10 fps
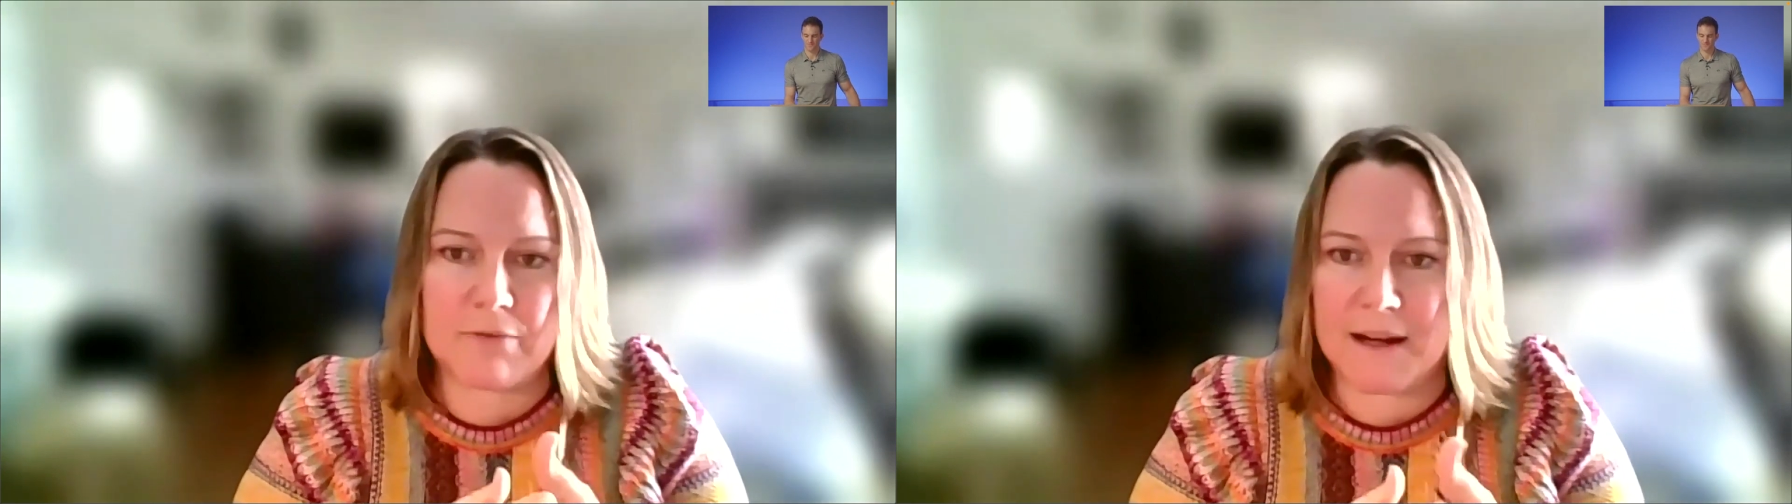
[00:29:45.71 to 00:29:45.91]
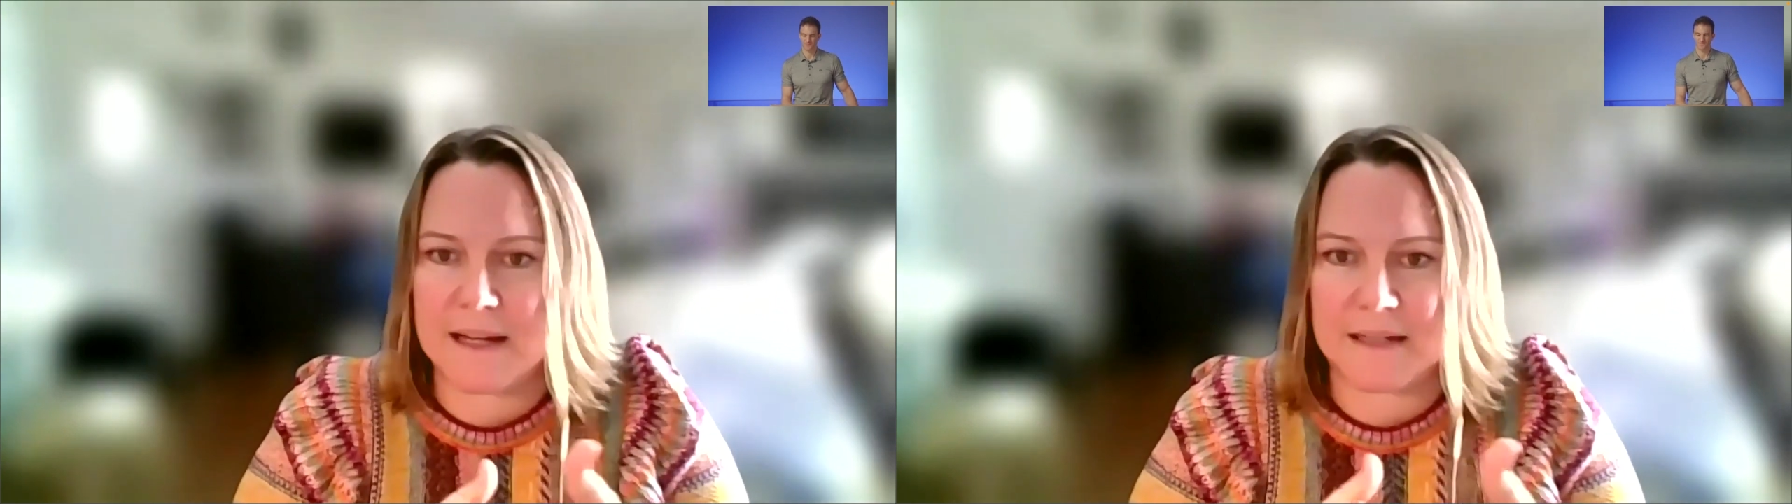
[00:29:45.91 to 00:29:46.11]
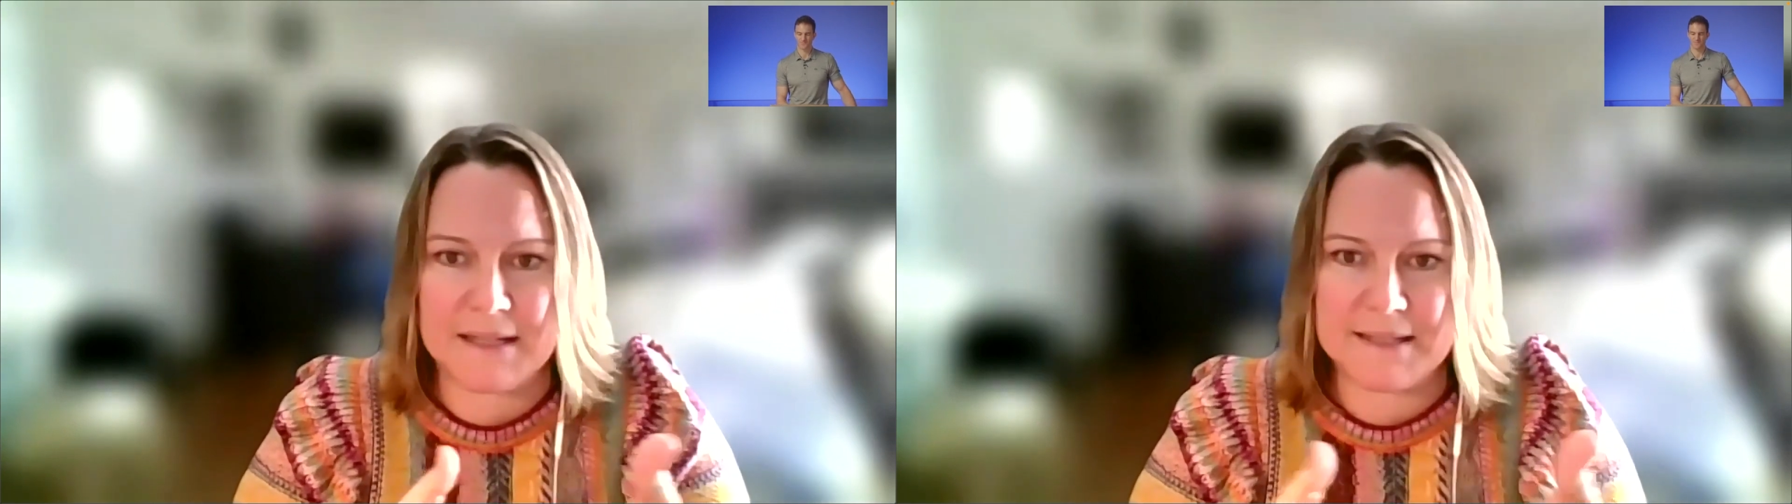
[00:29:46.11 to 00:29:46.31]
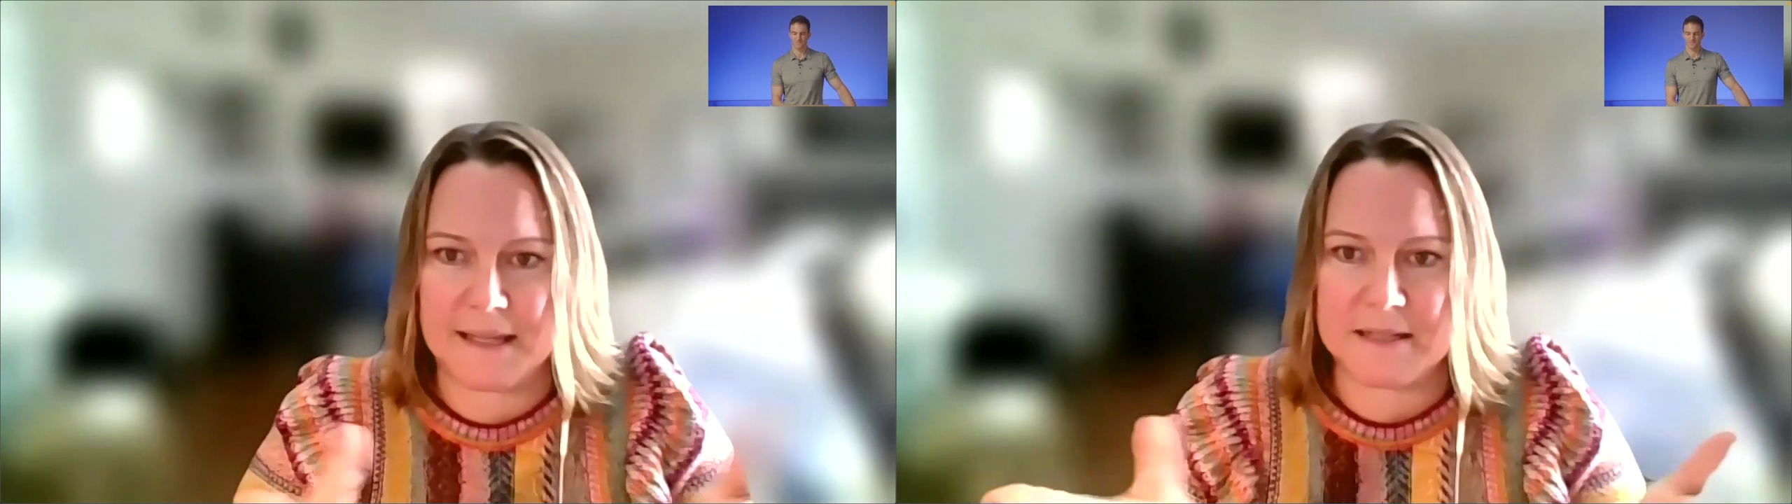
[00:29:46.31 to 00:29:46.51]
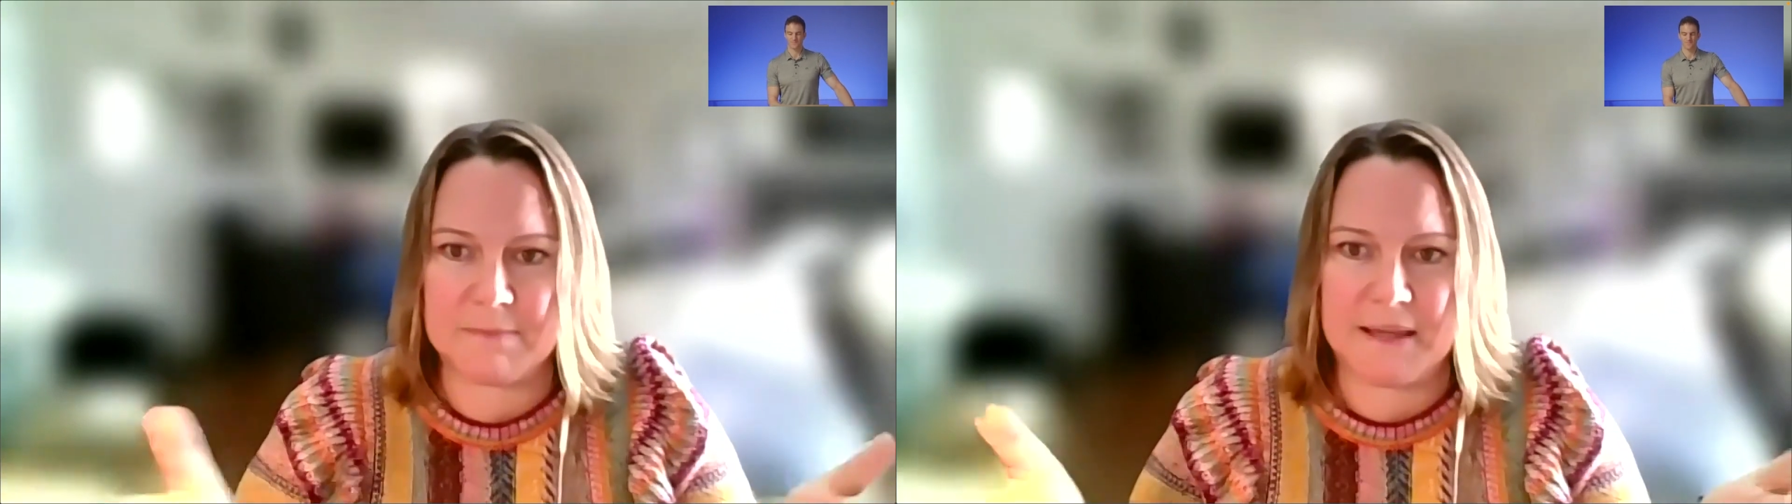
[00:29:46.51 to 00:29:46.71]

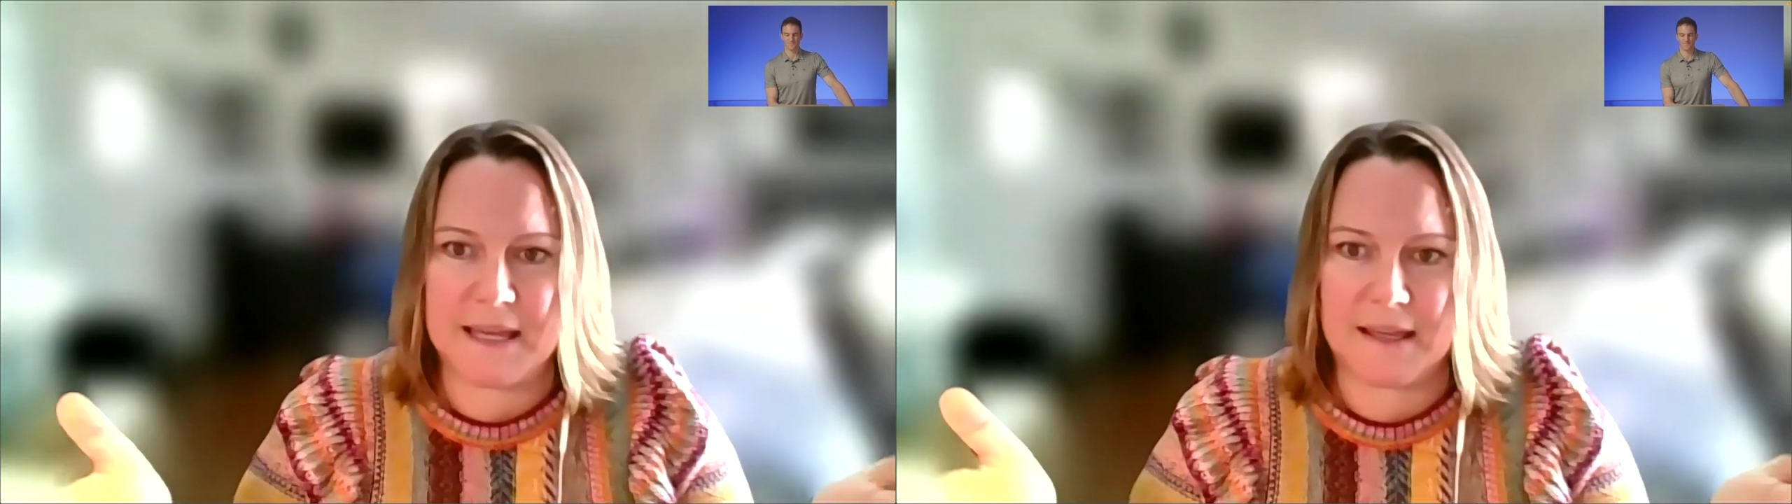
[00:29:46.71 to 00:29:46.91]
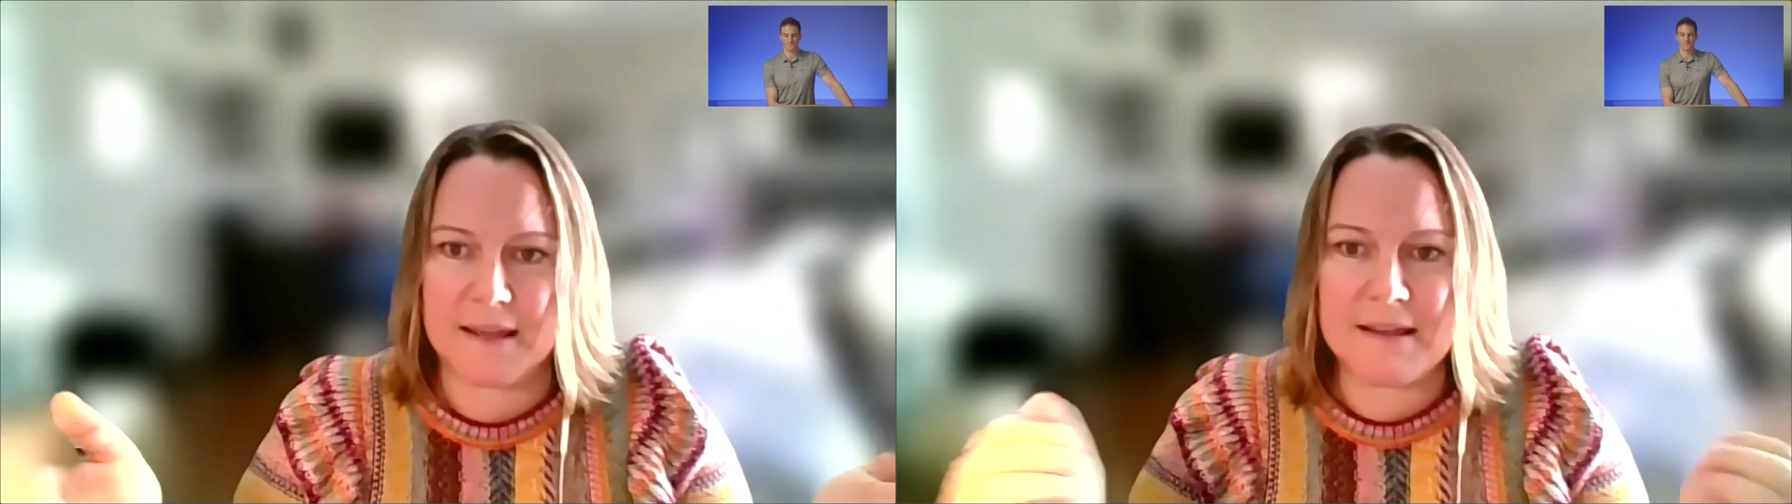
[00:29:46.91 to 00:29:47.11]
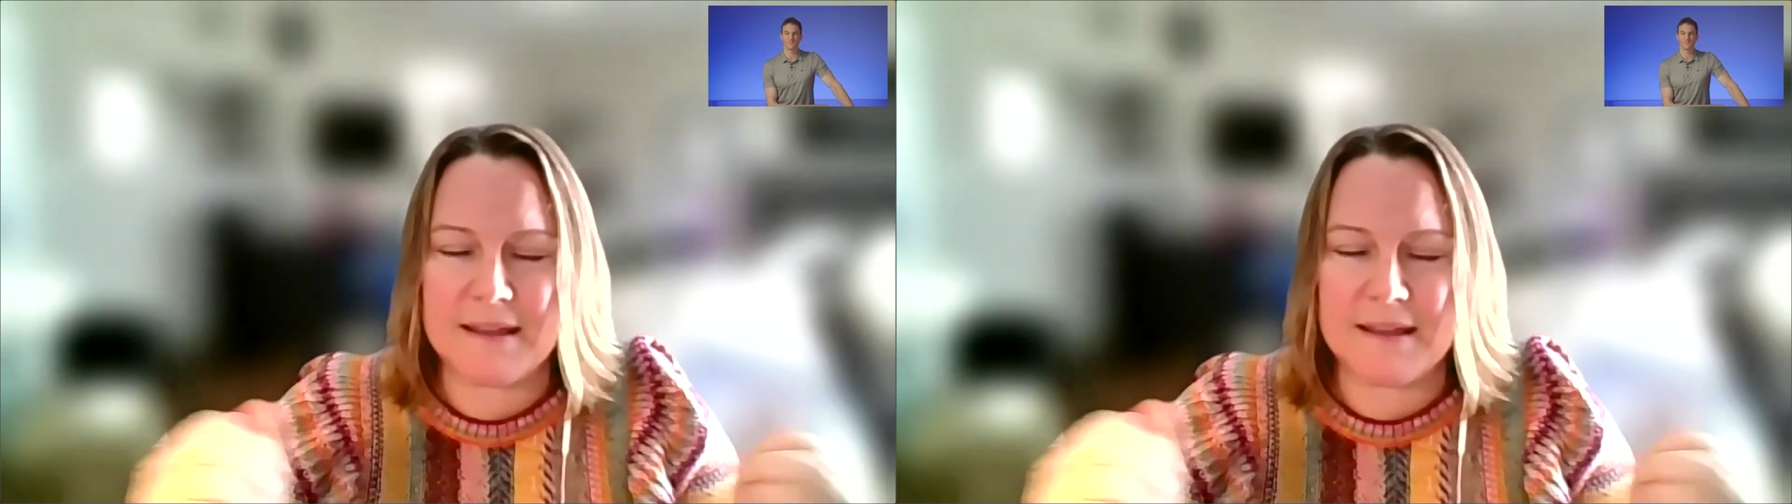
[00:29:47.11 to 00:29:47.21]
recognizing as being